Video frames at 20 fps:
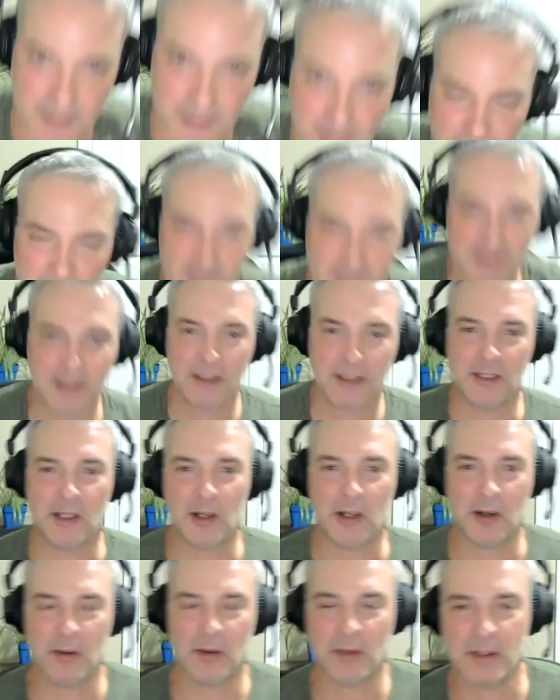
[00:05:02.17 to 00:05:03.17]
And,
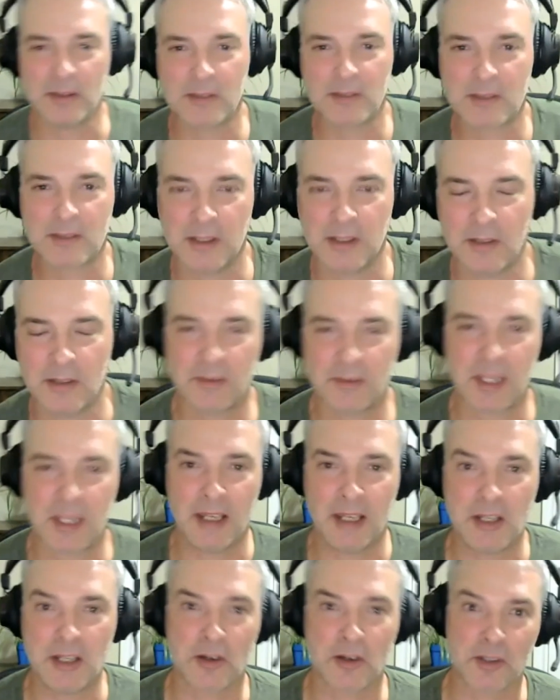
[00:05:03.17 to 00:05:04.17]

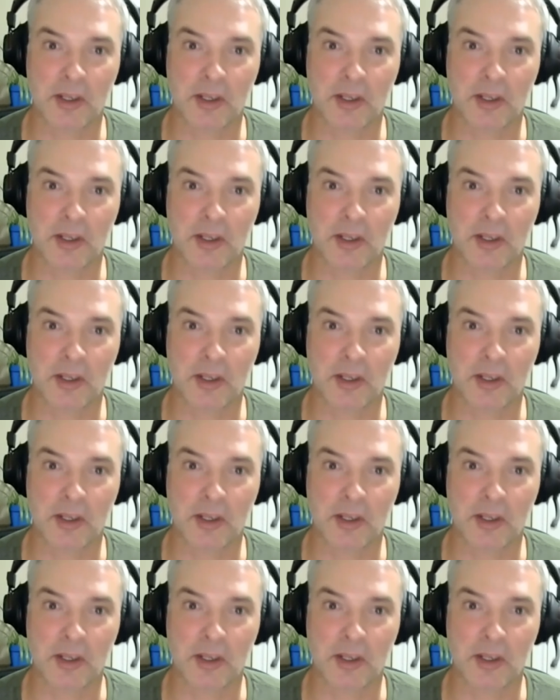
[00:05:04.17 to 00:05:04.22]
10